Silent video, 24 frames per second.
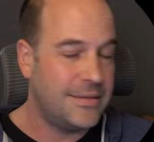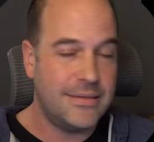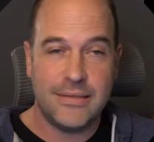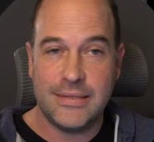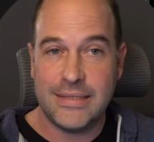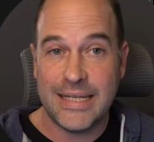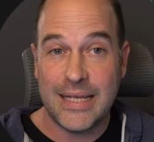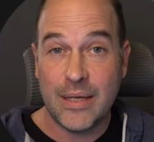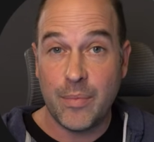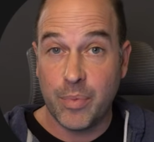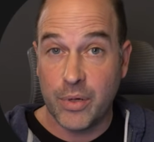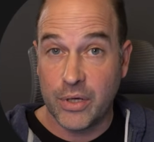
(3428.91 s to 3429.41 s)

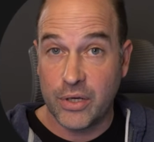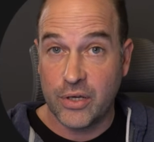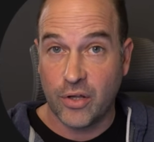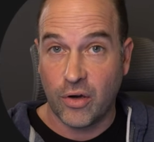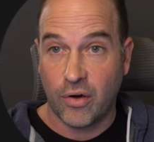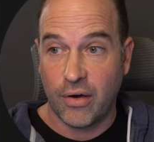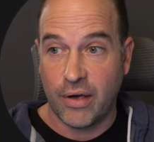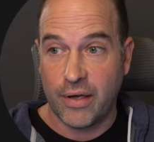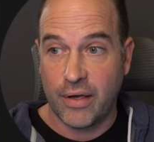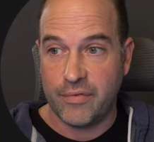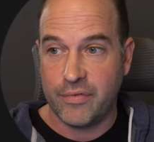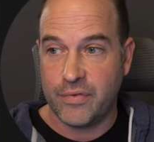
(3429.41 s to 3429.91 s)
deeper
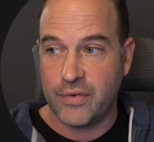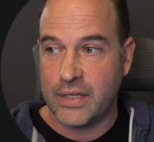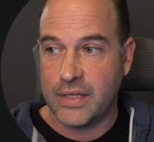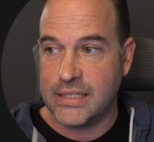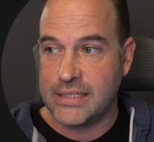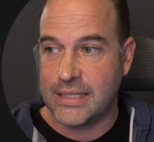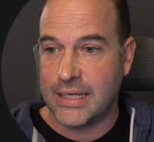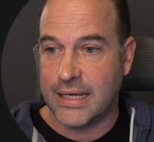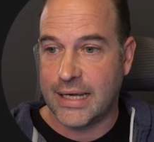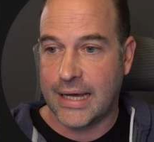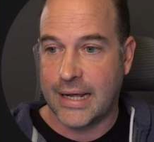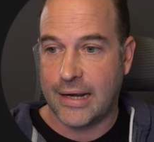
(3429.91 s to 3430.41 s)
dive
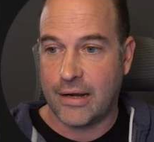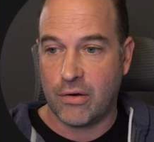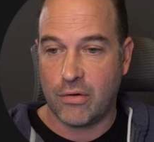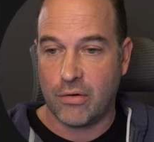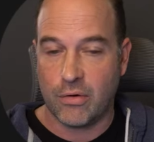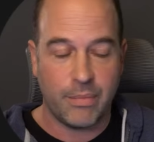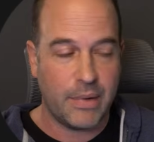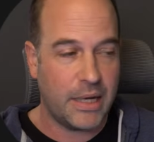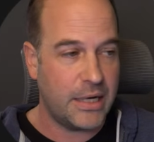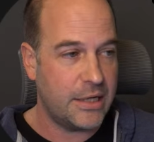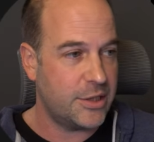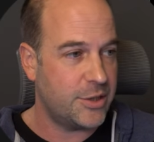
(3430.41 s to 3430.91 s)
into catalog
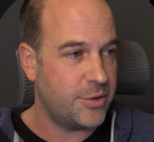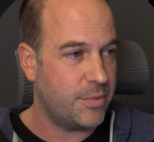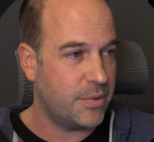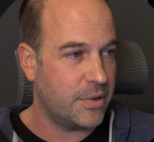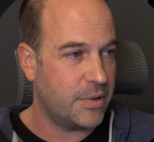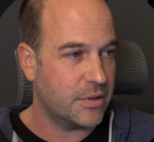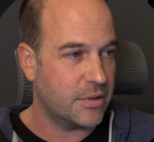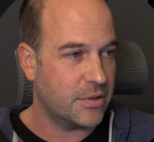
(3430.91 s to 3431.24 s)
management,